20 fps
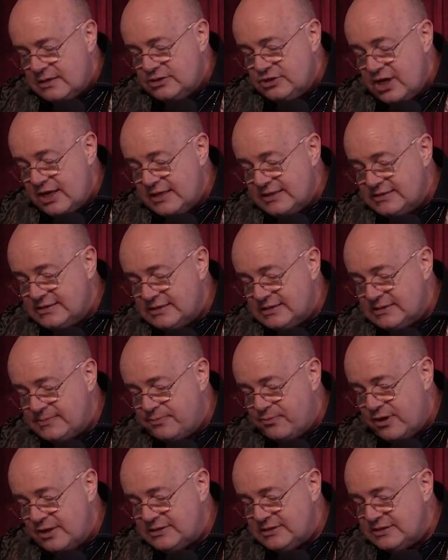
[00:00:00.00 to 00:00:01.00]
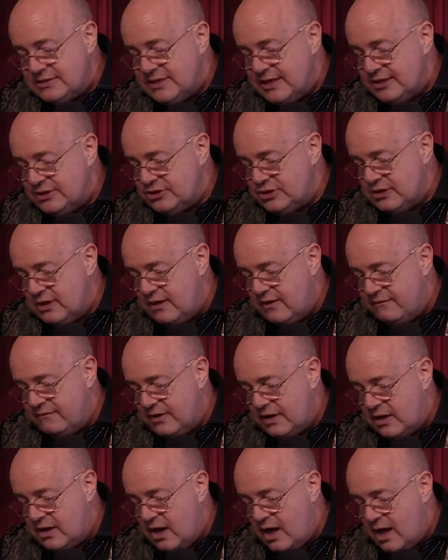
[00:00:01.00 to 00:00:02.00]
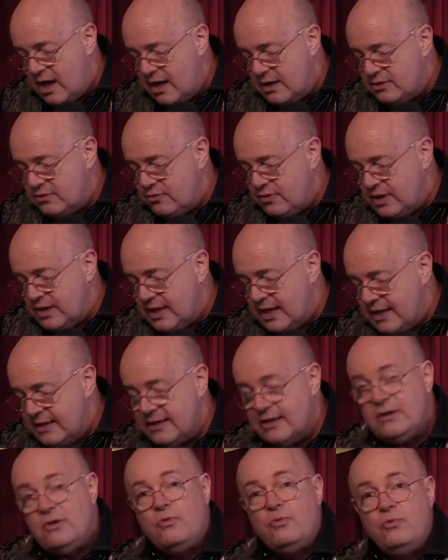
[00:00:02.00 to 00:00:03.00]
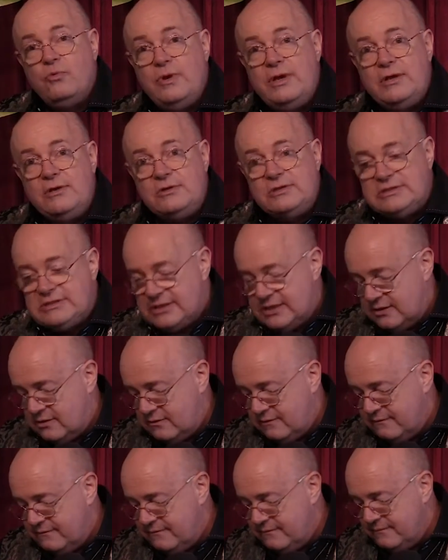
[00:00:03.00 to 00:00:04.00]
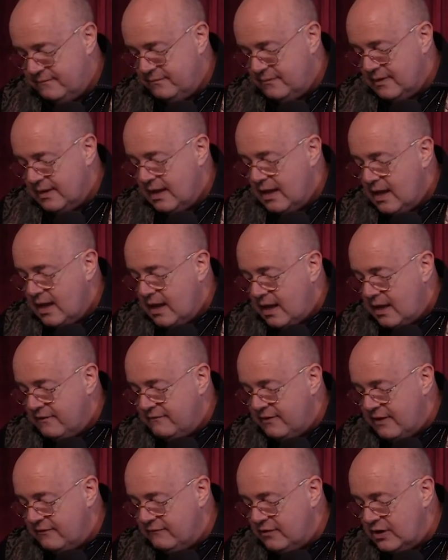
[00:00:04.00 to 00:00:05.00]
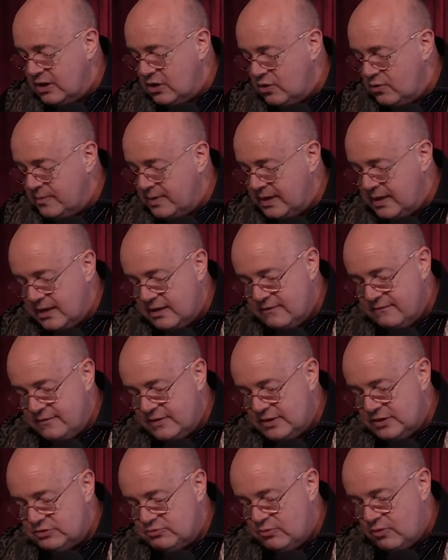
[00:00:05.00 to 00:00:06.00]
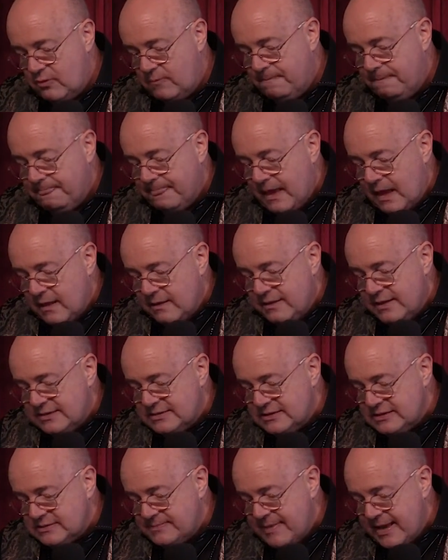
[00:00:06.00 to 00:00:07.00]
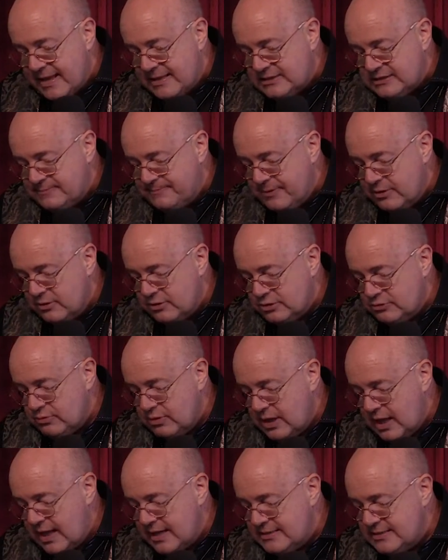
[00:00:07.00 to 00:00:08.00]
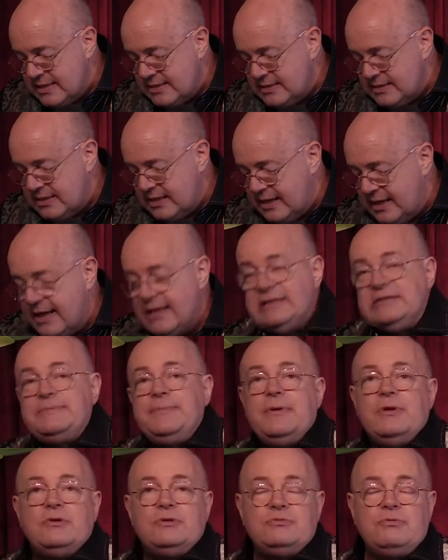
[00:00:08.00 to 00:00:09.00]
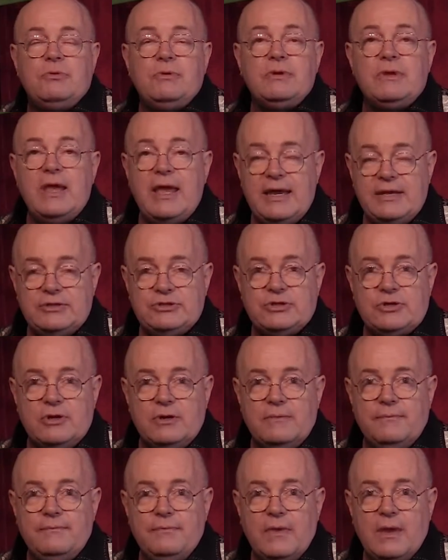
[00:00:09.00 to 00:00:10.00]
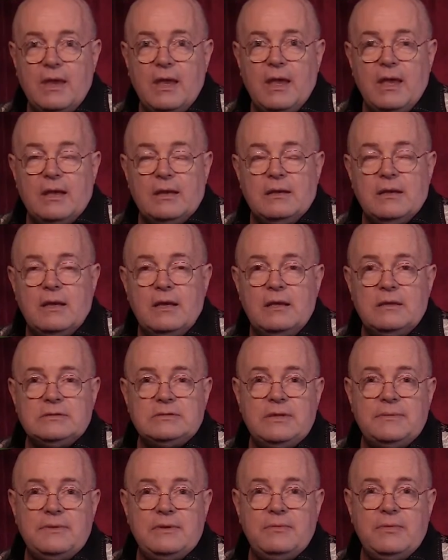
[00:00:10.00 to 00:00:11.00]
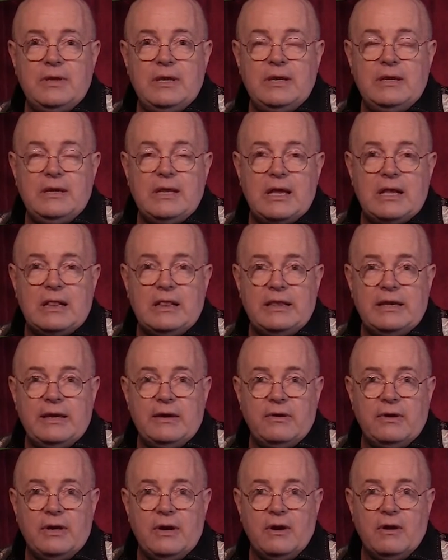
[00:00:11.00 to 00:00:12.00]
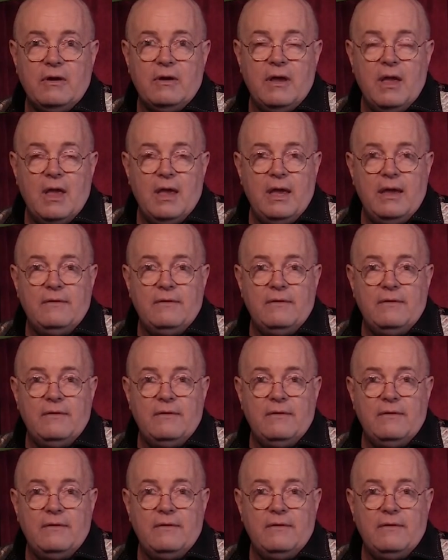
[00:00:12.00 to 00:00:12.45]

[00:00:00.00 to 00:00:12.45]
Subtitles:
Genesis presentation of the God-created real self of every human individual. This is man's spiritual identity and spiritual nature. Now, something we need to get clear here.